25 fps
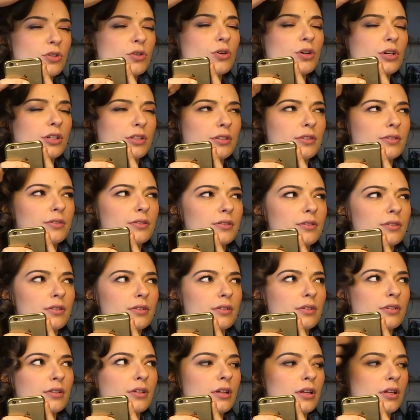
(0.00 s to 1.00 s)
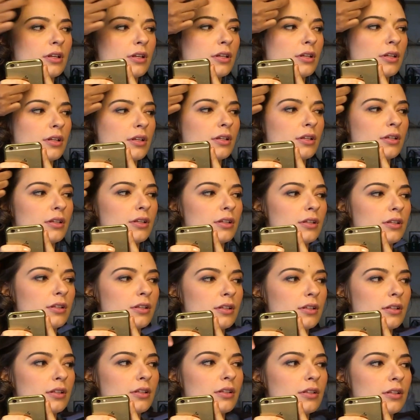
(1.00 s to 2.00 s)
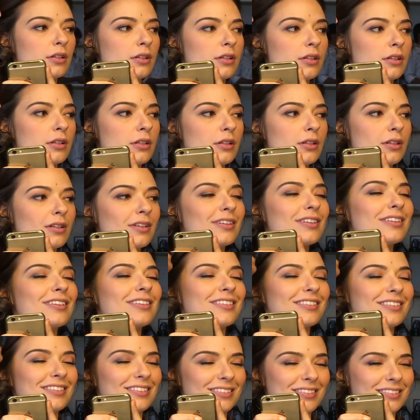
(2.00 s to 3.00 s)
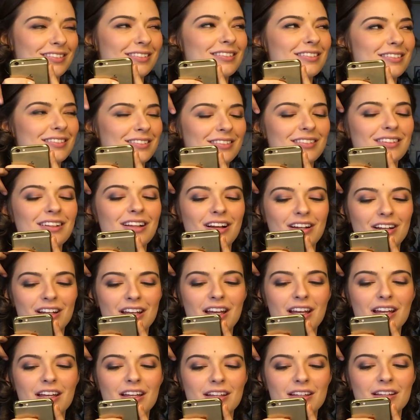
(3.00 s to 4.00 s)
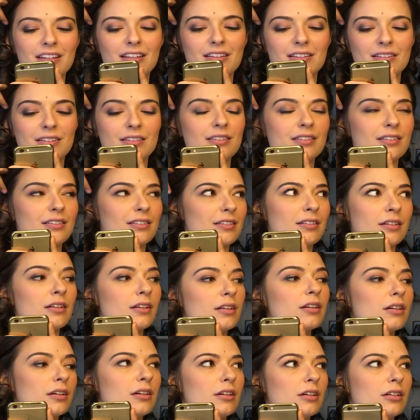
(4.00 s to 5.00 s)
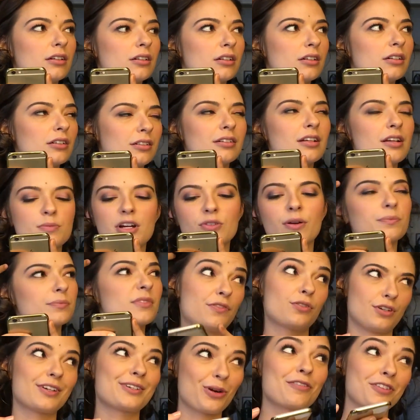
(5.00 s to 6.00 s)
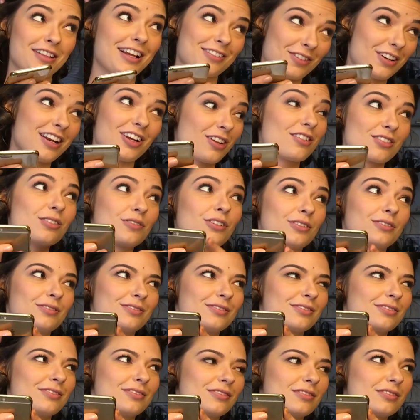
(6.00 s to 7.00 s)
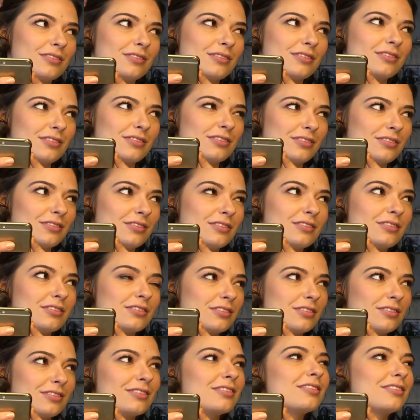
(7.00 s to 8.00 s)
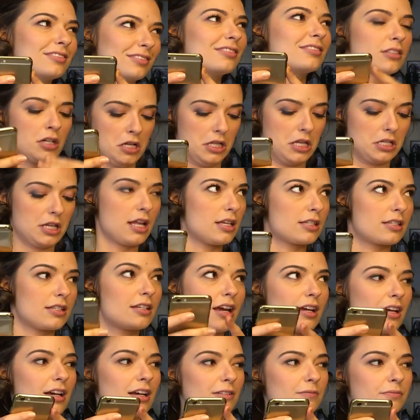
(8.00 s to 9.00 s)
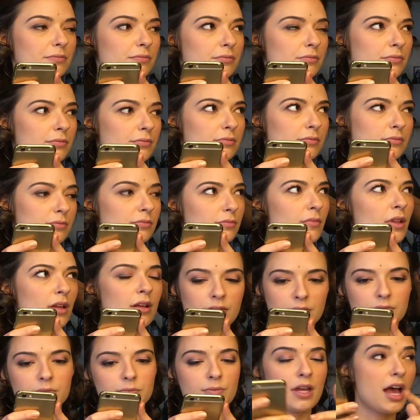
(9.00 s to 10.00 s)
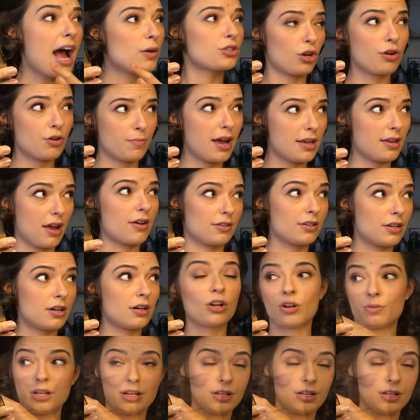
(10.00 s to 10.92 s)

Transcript: with clips because when it's hot, it sets. And after it's cooled down, you take out the clips and you get those beautiful curls. Set the hair before you open up the hair. It just makes it